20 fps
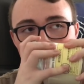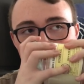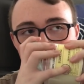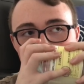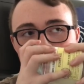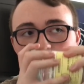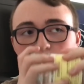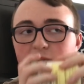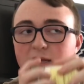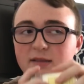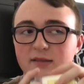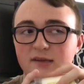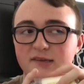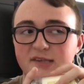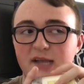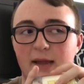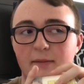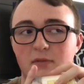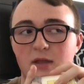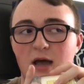sweet at the
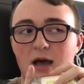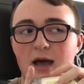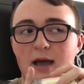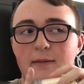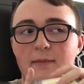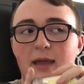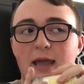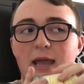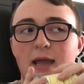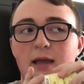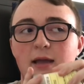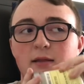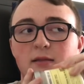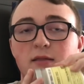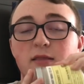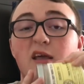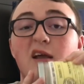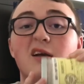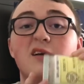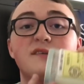same time. And
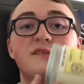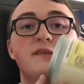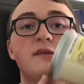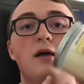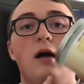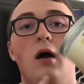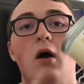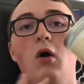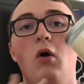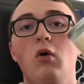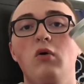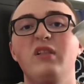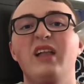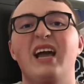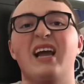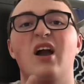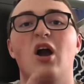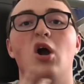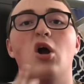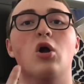there's a whole,
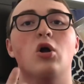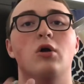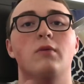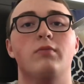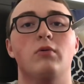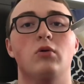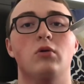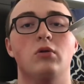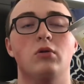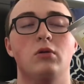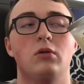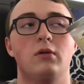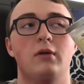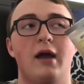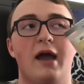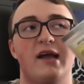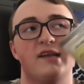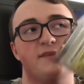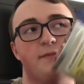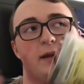like, herbal
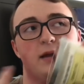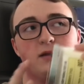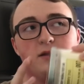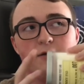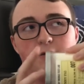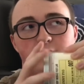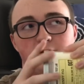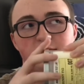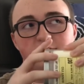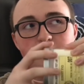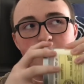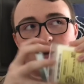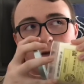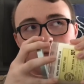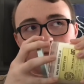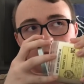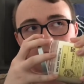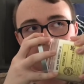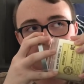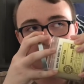aspect to it as well.
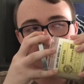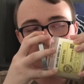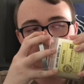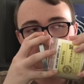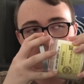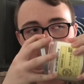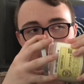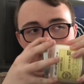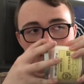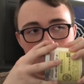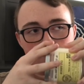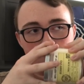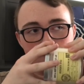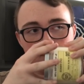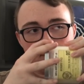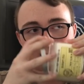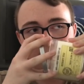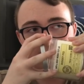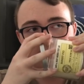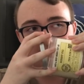
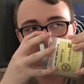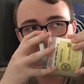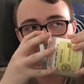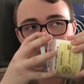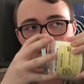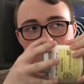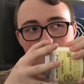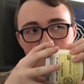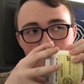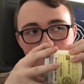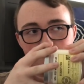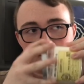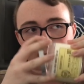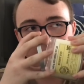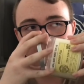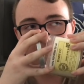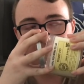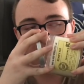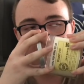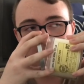Kind of,
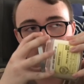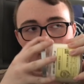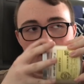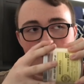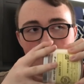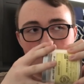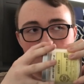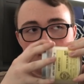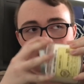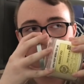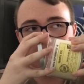like,